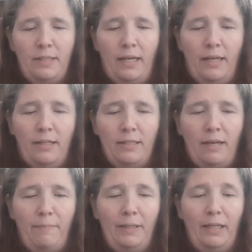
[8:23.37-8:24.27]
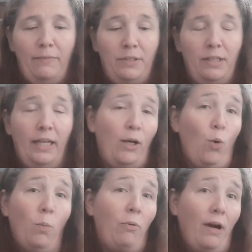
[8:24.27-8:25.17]
and I've been gifted like whole
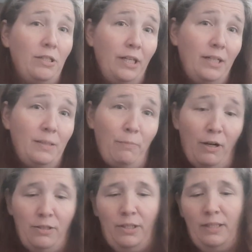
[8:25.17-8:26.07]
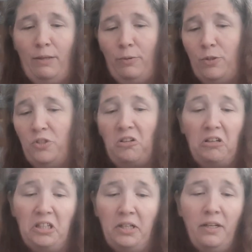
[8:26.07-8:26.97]
projects that were
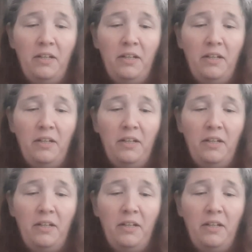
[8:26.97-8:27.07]
started,